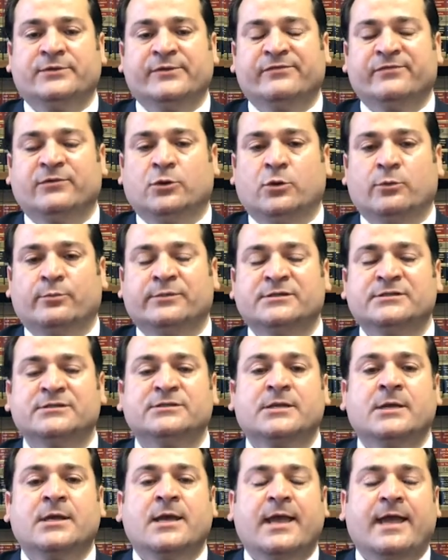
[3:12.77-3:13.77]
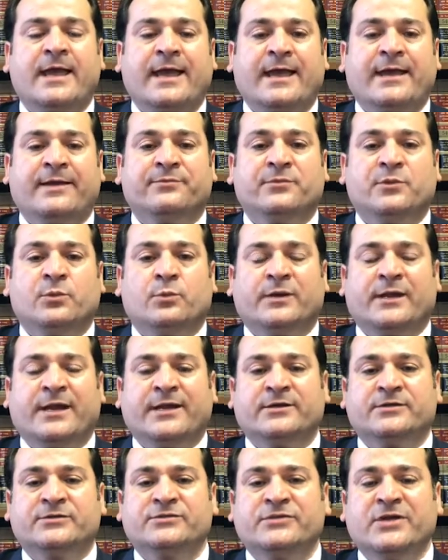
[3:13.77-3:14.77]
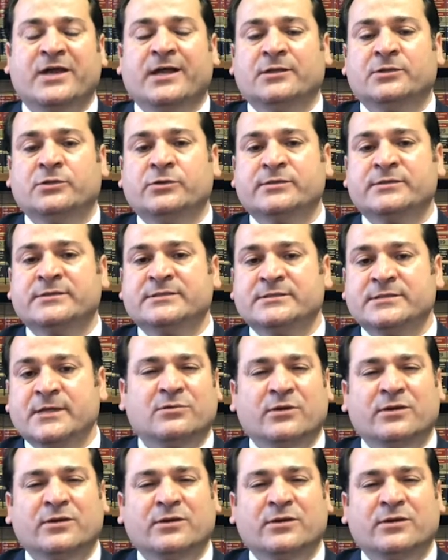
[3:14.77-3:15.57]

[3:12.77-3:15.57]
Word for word: development and what i could tell you is